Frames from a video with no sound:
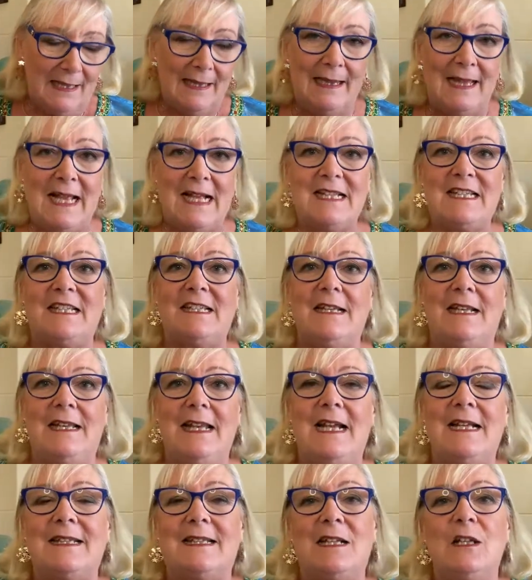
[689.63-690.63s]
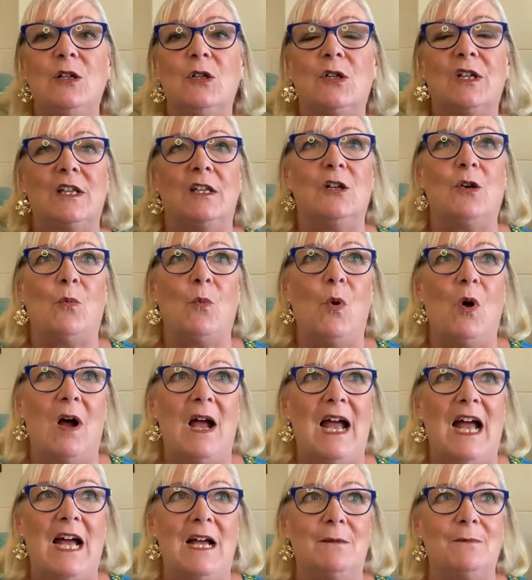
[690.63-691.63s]
let's look at
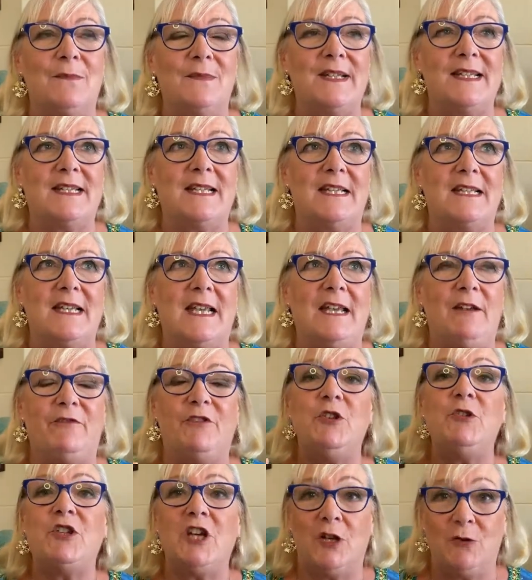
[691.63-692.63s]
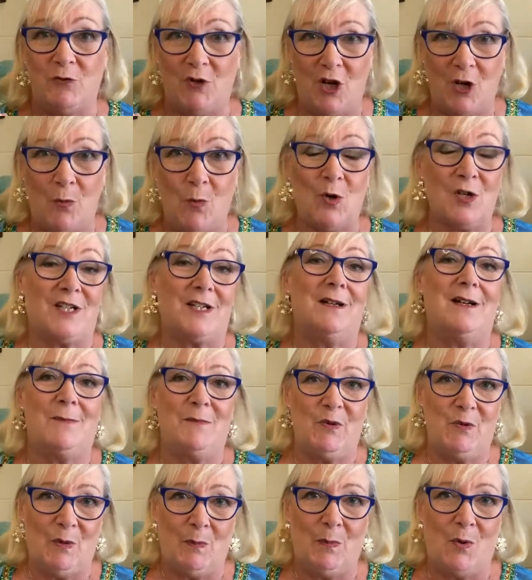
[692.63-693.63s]
what happens if you don't know what
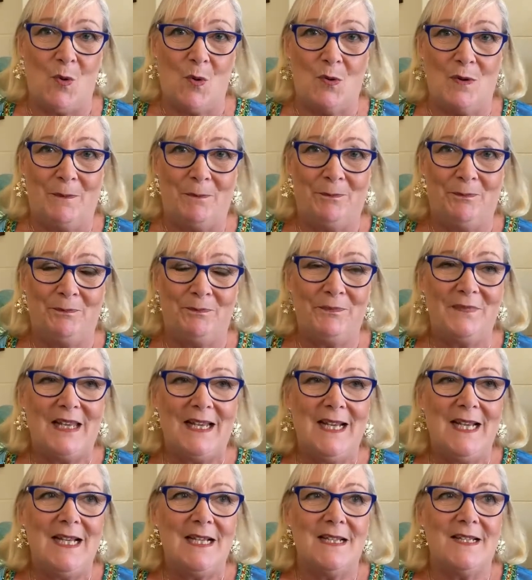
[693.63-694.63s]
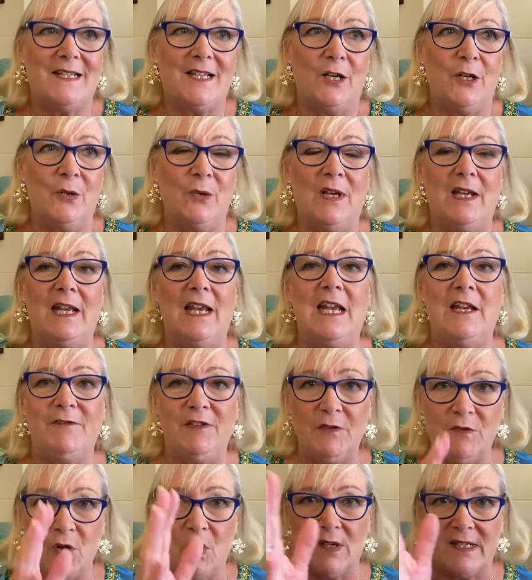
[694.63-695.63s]
time you were born. So
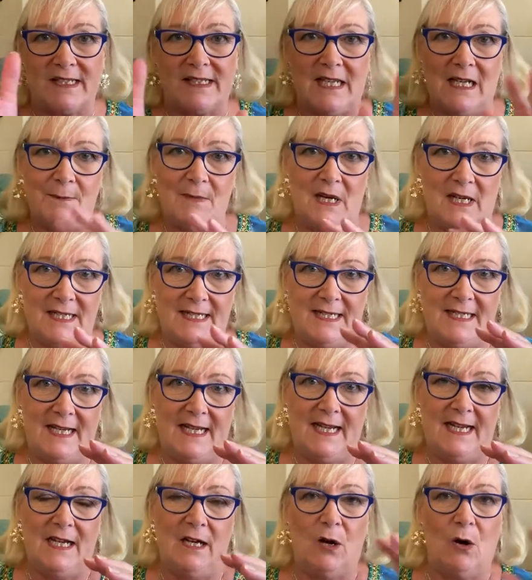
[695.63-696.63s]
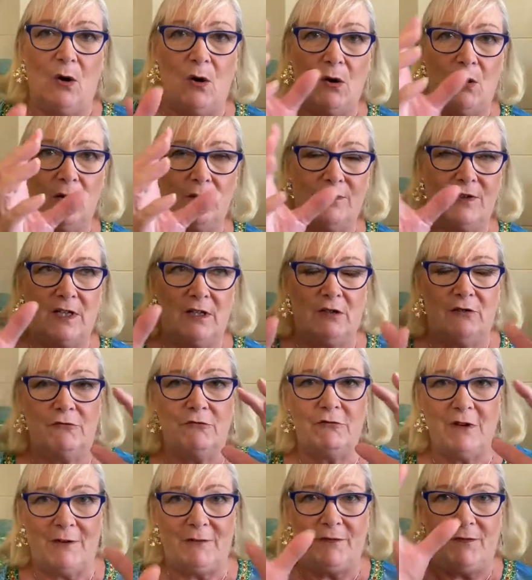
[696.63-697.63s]
if you've got some idea of
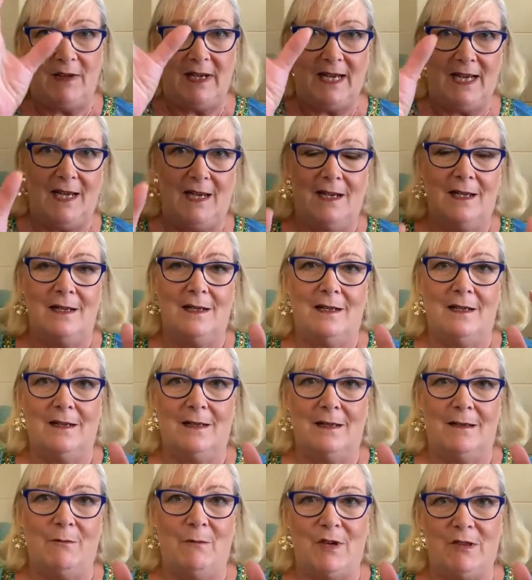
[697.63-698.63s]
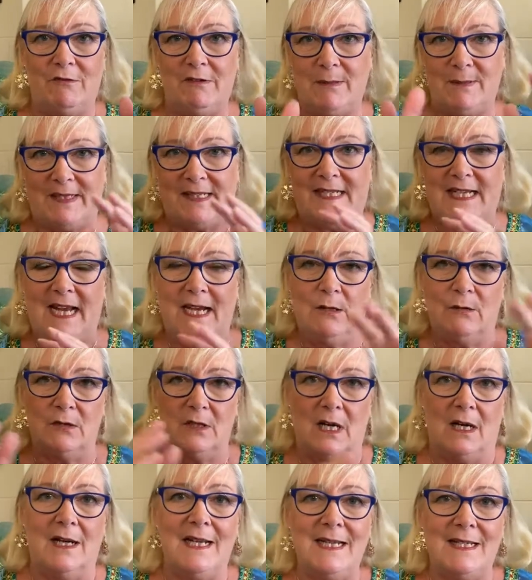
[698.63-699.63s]
roughly whether it was day or
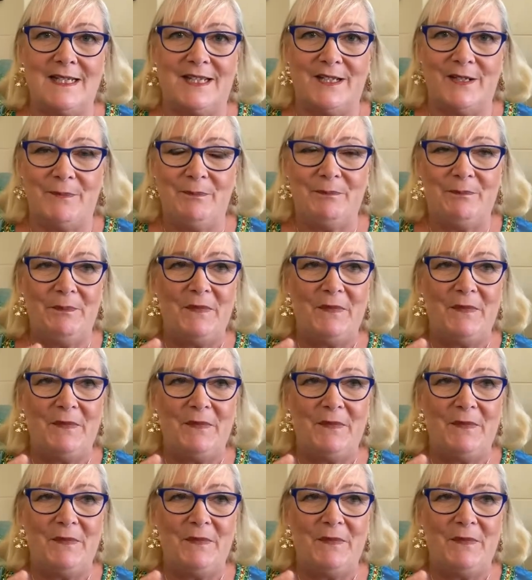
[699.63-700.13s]
night,